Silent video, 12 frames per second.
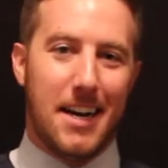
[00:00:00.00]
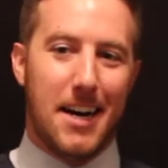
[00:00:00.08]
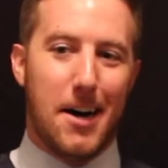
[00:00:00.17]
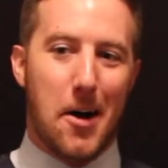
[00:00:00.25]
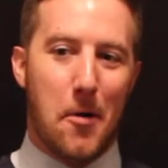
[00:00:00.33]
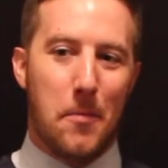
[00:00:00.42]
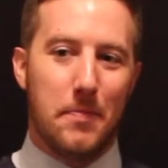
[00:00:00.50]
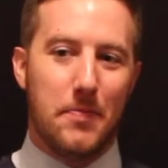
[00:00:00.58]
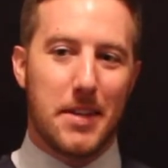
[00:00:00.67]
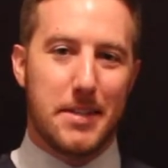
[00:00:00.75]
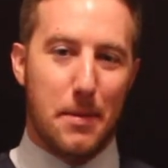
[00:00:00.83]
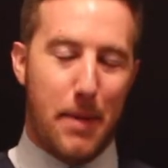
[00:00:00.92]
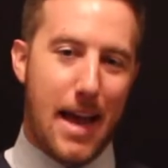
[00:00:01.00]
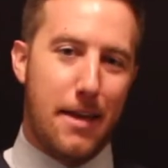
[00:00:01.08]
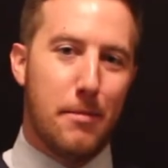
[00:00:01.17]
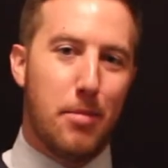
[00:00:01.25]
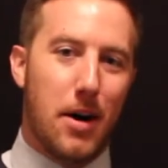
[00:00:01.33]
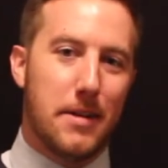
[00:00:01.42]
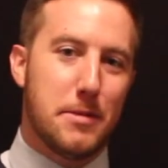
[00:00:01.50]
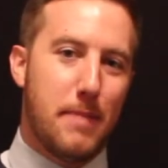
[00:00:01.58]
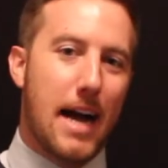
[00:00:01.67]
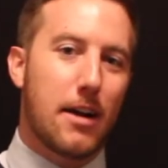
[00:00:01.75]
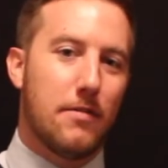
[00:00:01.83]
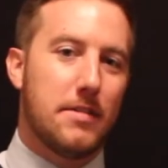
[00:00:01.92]
to pay the bonds
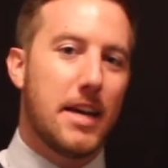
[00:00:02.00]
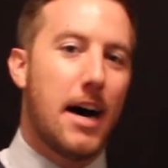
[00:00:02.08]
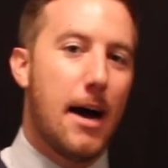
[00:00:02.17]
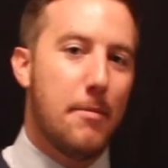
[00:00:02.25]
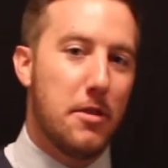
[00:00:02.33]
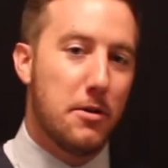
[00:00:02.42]
back over time,